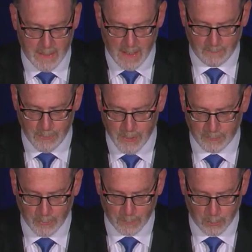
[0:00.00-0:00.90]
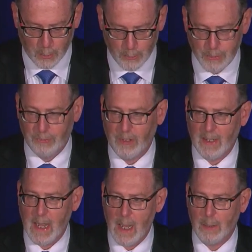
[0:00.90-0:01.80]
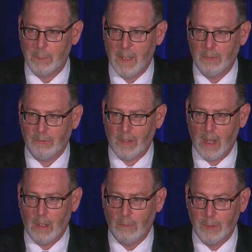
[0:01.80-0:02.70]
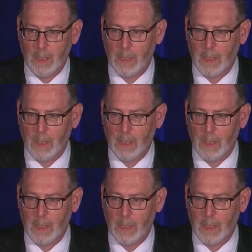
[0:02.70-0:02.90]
have different approaches on how to best solve